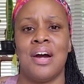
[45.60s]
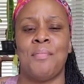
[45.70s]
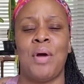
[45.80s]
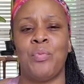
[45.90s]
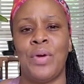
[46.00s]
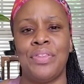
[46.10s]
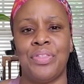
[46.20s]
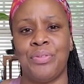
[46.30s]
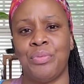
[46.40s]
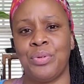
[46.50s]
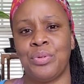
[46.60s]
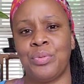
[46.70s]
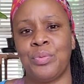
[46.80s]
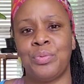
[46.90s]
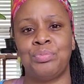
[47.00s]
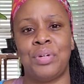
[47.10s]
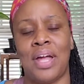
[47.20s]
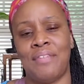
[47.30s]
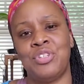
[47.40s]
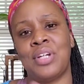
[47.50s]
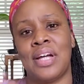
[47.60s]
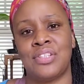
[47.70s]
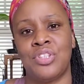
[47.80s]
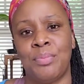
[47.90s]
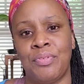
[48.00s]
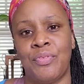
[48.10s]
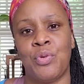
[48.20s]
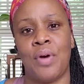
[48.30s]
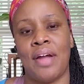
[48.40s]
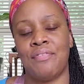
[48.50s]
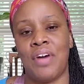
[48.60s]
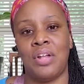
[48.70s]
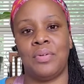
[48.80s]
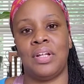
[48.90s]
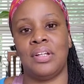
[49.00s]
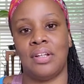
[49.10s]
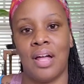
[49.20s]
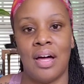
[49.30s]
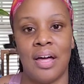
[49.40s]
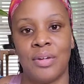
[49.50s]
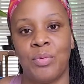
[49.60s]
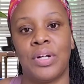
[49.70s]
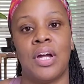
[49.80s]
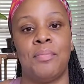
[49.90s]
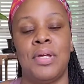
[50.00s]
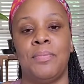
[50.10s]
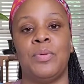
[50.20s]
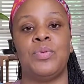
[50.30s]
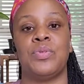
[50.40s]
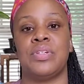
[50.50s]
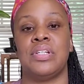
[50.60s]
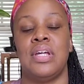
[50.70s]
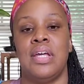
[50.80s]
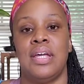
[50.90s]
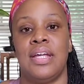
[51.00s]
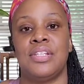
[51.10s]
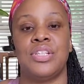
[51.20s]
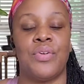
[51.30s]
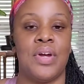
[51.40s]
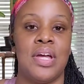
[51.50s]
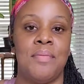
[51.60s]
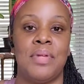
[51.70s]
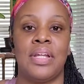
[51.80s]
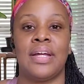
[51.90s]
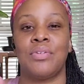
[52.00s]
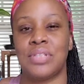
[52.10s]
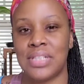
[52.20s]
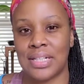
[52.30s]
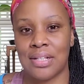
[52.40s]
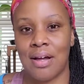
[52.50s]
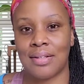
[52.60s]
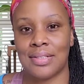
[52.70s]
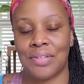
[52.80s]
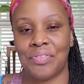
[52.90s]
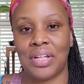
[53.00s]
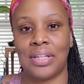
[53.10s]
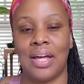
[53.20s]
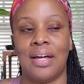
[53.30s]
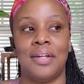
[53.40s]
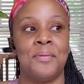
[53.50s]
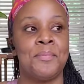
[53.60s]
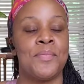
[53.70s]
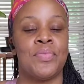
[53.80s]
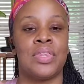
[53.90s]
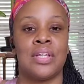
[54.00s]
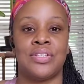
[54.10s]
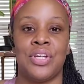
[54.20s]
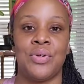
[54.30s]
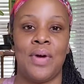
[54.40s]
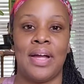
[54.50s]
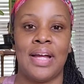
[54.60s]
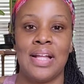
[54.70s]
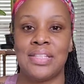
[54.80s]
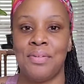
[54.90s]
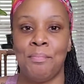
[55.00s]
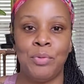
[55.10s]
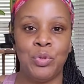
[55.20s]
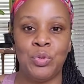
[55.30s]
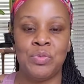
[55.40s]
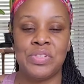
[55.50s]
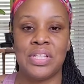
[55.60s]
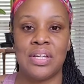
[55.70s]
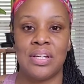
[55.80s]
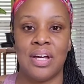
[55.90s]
I went through, as you guys know before, I follow a lot of workout people on Instagram and like on TikTok and stuff like that. So I got some moves.